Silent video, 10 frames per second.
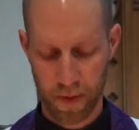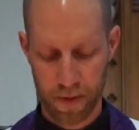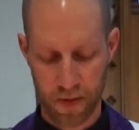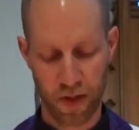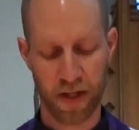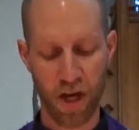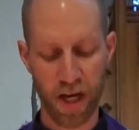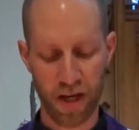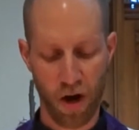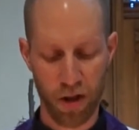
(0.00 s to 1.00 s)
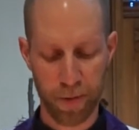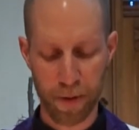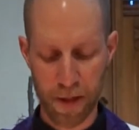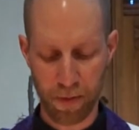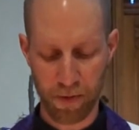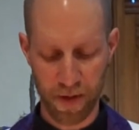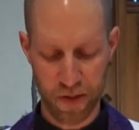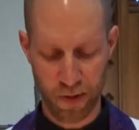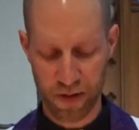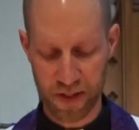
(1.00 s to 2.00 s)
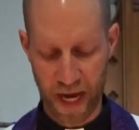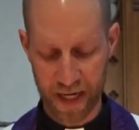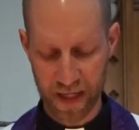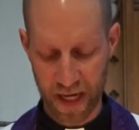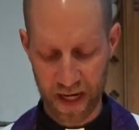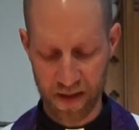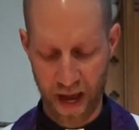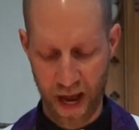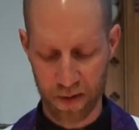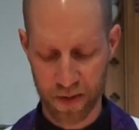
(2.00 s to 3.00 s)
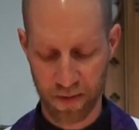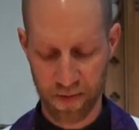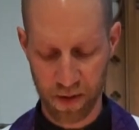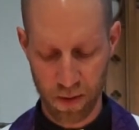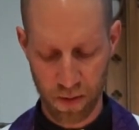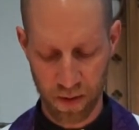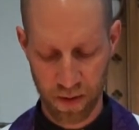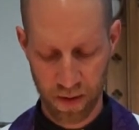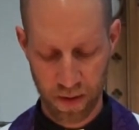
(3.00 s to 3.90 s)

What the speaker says: So the king and all the people of Israel dedicated the house of the Lord.